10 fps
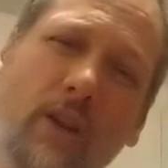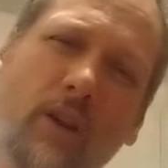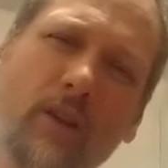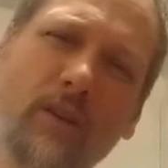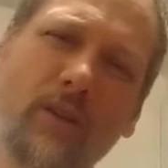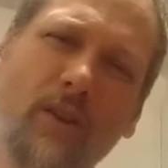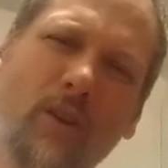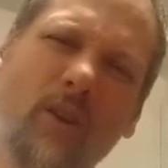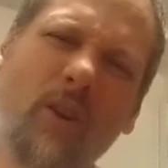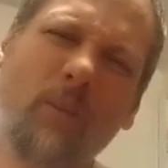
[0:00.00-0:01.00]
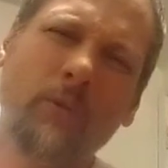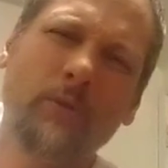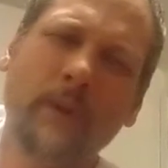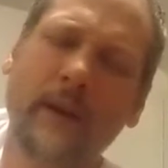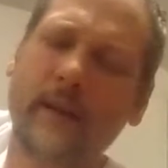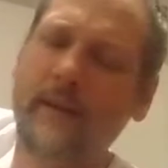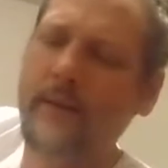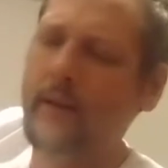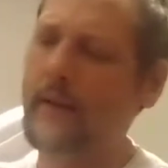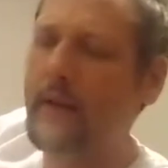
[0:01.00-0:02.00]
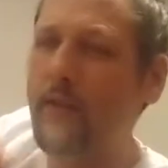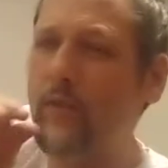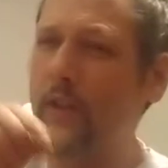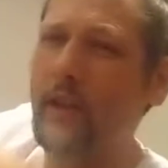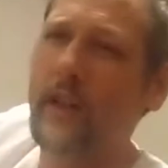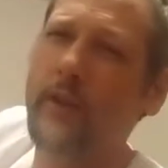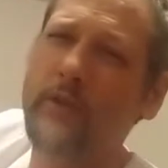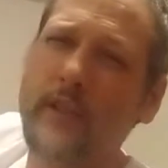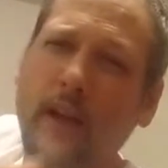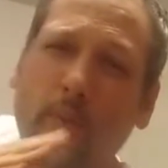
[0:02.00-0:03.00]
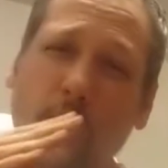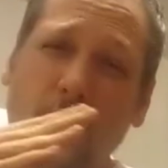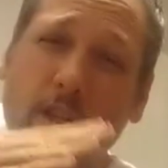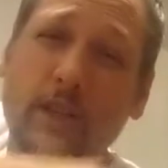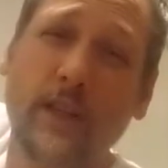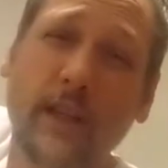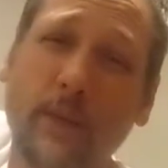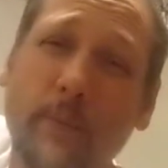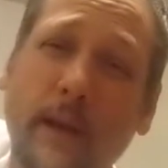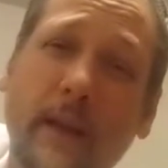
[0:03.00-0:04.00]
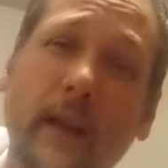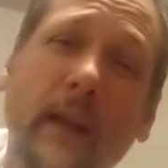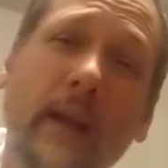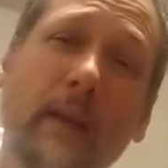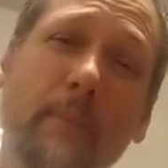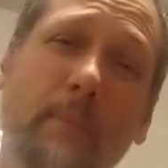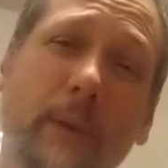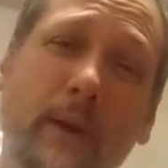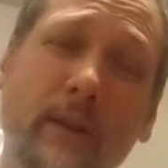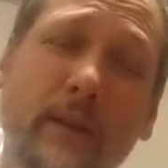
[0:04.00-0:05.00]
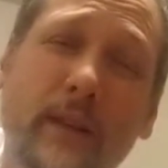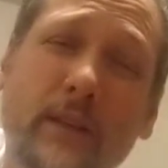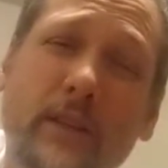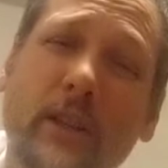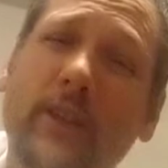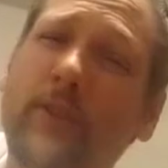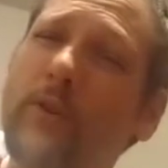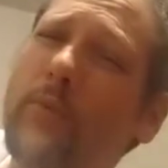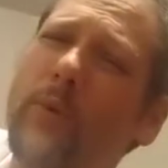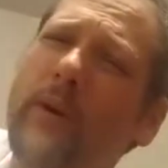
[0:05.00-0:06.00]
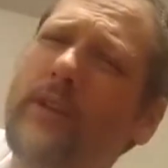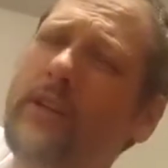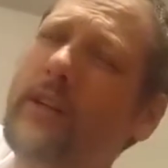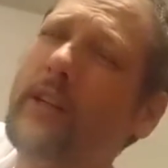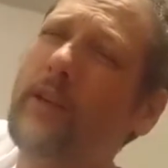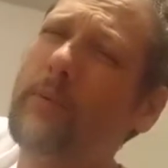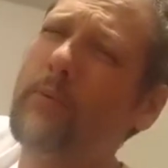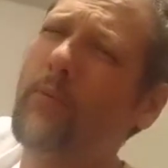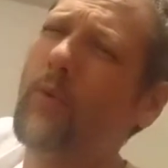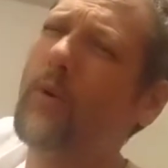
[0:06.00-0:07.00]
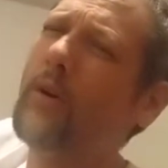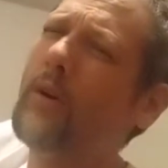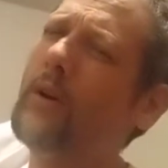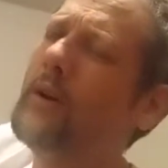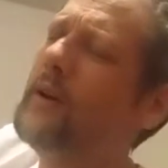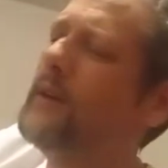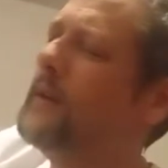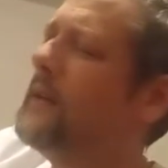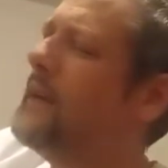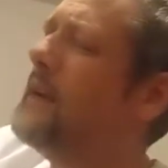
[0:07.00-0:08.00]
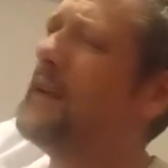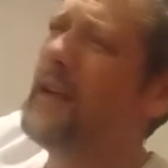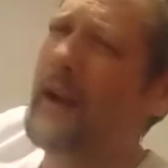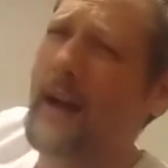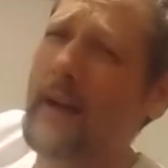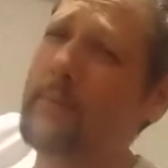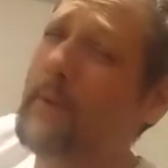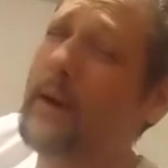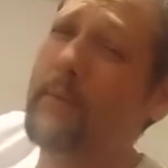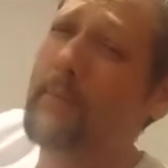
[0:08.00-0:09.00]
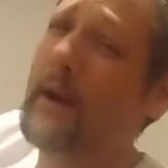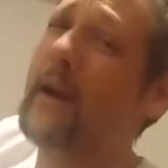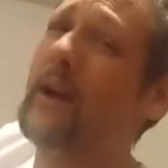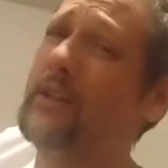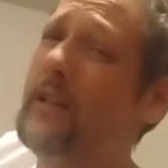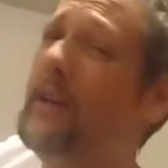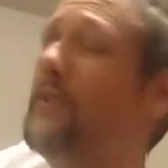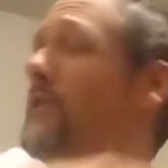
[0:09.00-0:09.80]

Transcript: all, almost made it, really close. Second one cheated just a little bit, barely touched it. Third one cheated a little bit more. I my my I'll tell you the